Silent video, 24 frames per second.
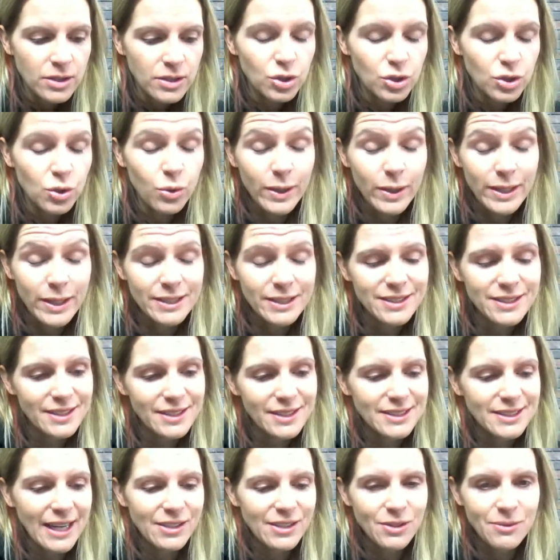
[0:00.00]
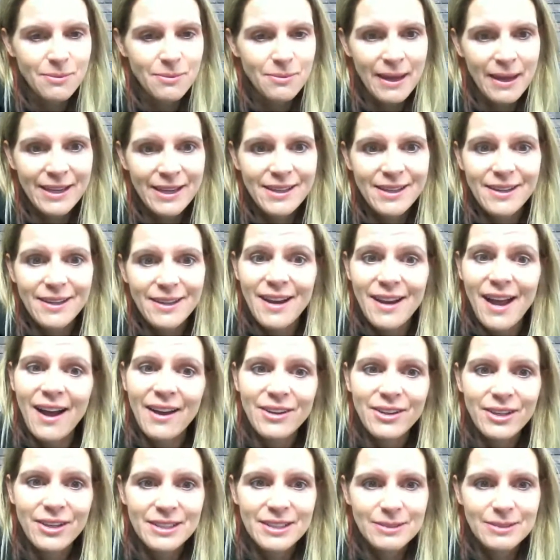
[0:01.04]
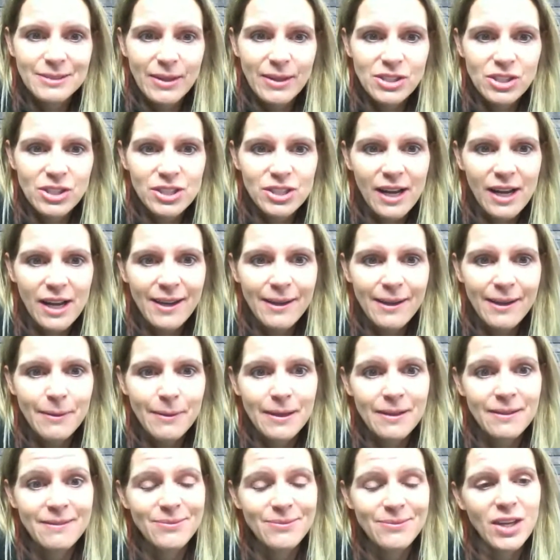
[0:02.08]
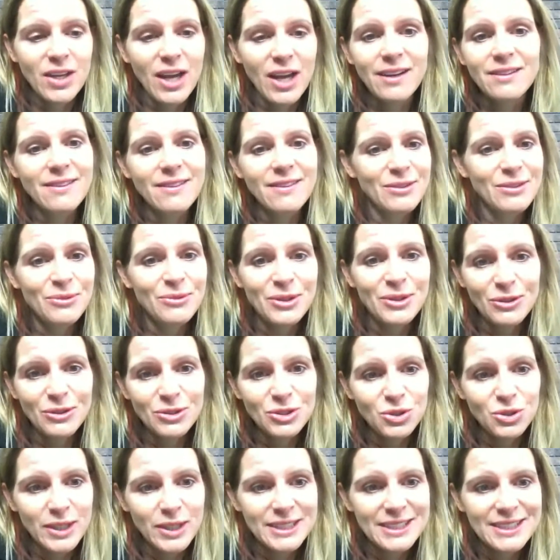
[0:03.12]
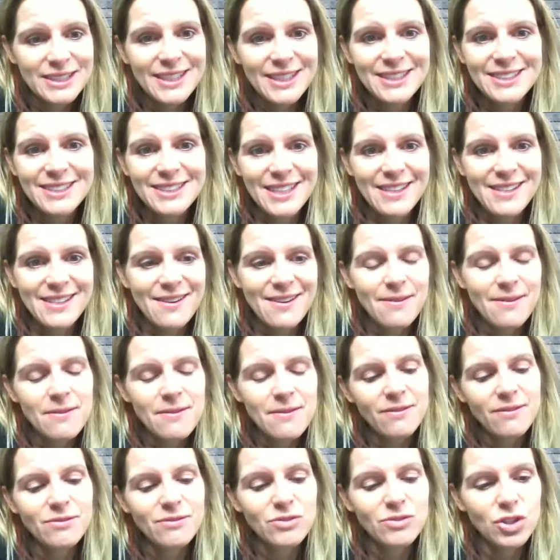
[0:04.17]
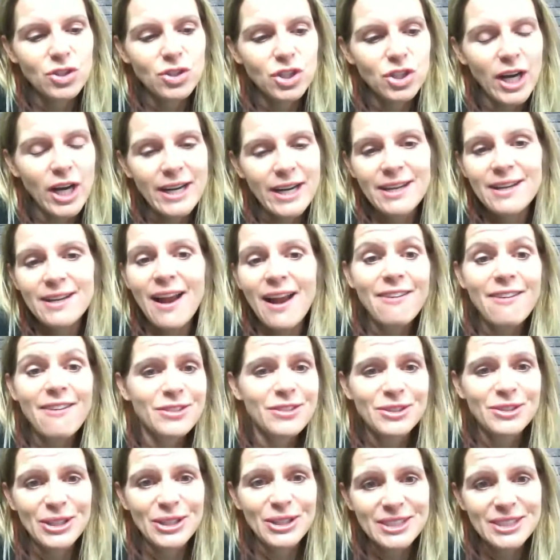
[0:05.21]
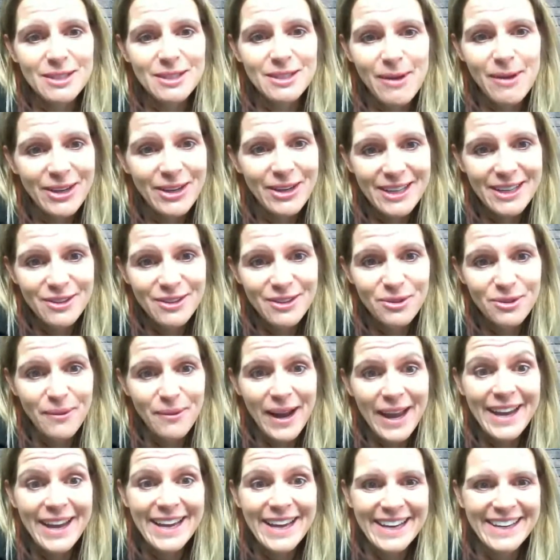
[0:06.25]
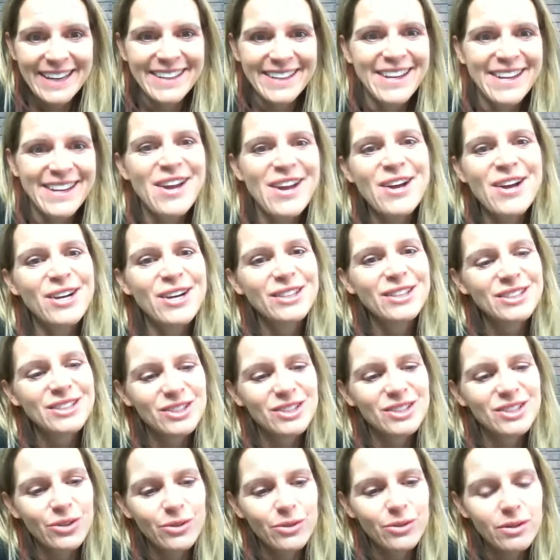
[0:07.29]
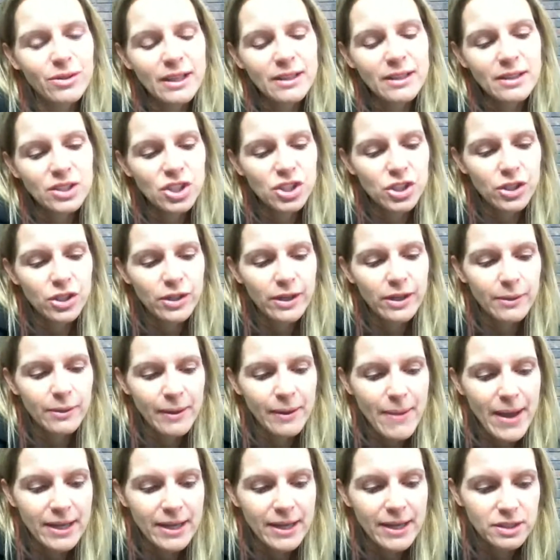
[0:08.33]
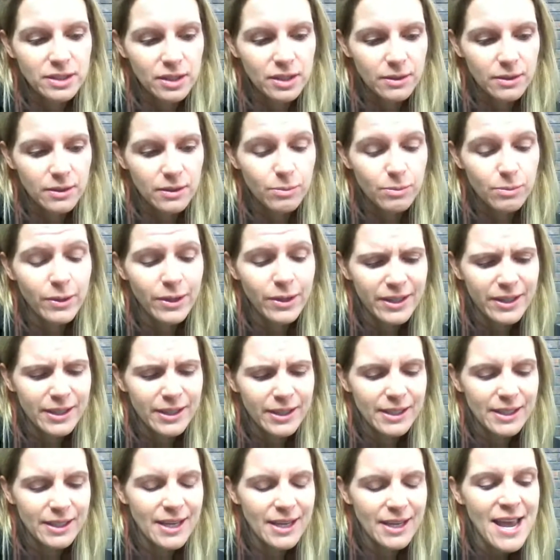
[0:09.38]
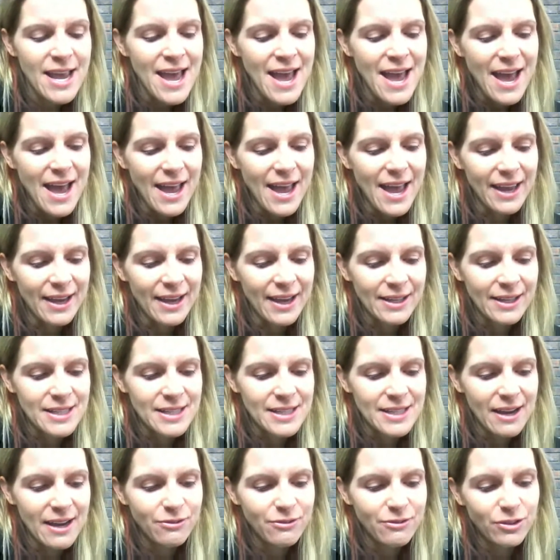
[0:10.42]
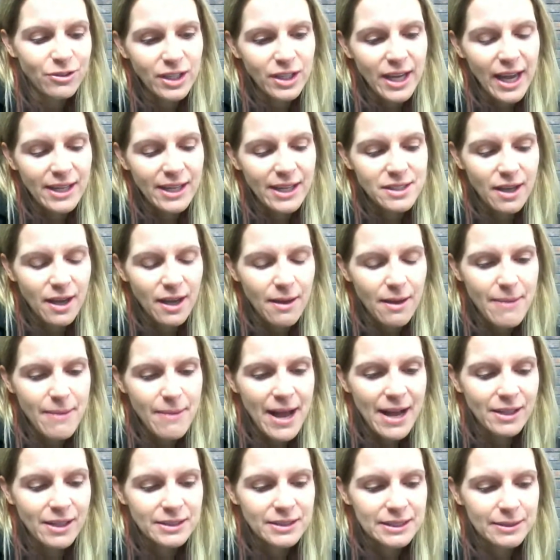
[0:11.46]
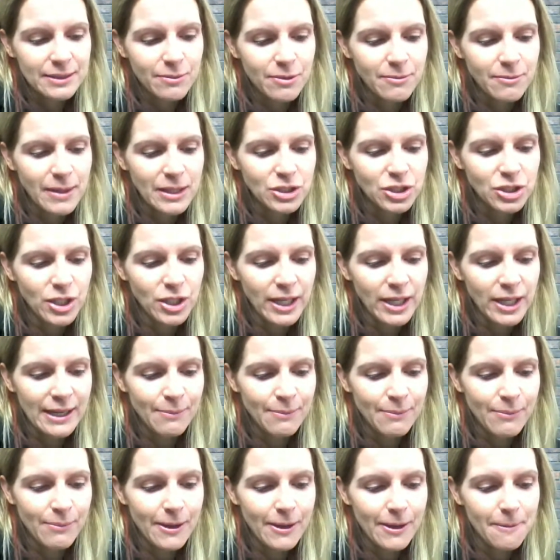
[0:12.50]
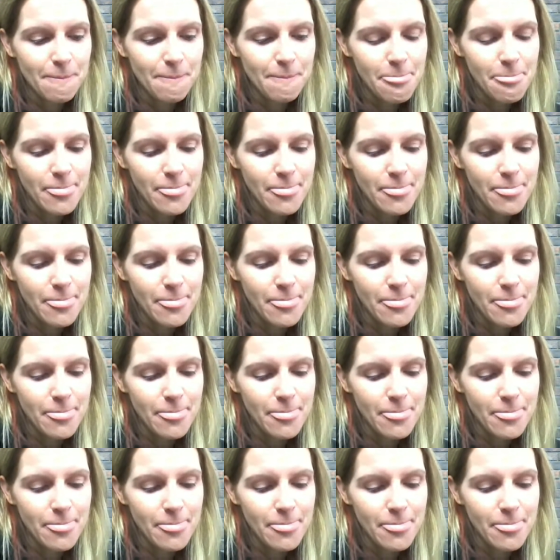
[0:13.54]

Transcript: choices that you make on how you're going to spend your time and kind of living with those choices and trying to not feel guilty about it either way. So like this year I went back to work and I really had to cut back on some of my training, but